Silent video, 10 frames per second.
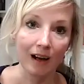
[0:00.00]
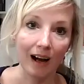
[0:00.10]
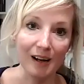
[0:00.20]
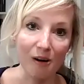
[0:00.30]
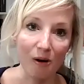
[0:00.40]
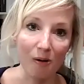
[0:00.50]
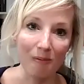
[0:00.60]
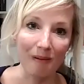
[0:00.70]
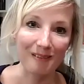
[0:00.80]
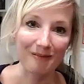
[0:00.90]
I
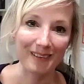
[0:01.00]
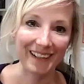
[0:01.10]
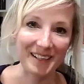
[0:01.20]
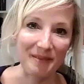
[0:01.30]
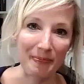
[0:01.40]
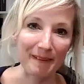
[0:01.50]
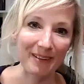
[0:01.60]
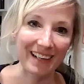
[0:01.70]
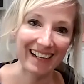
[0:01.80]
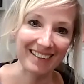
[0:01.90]
hope when
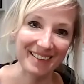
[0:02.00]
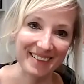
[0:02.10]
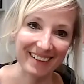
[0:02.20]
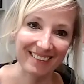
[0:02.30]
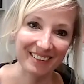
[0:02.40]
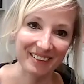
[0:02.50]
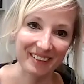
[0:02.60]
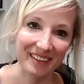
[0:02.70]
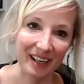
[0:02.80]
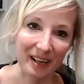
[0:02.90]
when I
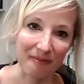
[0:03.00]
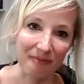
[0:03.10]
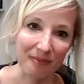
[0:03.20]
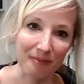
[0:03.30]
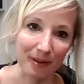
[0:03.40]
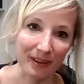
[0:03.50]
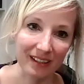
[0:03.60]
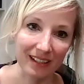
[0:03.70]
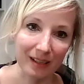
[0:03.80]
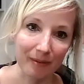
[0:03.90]
started um,
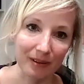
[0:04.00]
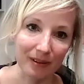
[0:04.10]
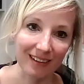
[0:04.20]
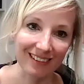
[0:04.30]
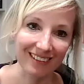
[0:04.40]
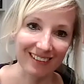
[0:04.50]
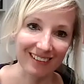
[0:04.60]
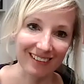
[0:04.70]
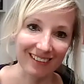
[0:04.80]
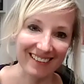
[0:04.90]
working in hematology,
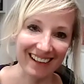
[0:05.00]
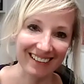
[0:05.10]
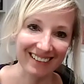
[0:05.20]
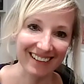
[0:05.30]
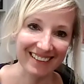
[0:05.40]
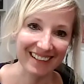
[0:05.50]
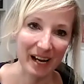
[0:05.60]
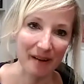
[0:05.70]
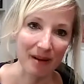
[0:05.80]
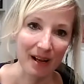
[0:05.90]
as I said in that
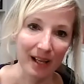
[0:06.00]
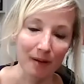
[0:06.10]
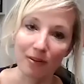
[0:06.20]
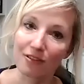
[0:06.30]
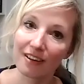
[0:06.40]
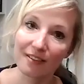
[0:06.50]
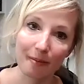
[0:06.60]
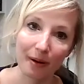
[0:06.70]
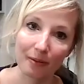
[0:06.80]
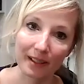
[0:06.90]
time, it was just
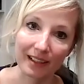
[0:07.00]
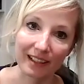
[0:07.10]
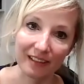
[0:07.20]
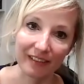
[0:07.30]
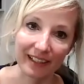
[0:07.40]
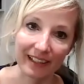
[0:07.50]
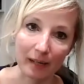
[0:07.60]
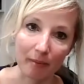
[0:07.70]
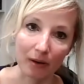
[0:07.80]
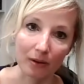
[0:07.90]
about when Gleevec
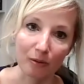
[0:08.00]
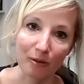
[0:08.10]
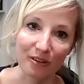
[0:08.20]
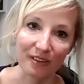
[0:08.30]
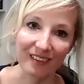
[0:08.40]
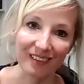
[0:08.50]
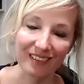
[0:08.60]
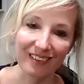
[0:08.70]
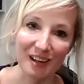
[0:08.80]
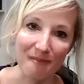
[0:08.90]
came out, which is the
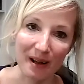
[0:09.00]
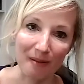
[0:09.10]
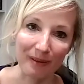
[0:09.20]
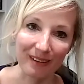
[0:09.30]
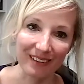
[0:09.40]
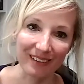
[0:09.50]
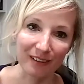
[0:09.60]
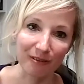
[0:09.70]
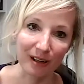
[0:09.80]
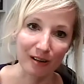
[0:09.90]
CML pill
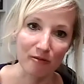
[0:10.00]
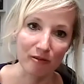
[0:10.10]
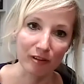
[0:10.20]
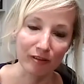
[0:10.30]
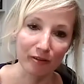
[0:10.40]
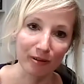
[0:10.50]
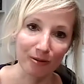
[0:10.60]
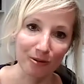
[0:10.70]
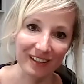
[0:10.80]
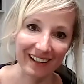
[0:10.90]
that really re-
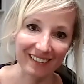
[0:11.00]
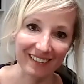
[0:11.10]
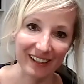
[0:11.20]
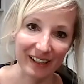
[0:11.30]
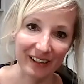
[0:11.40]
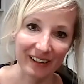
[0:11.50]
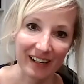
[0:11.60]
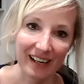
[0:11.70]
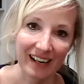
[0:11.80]
revolutionized care.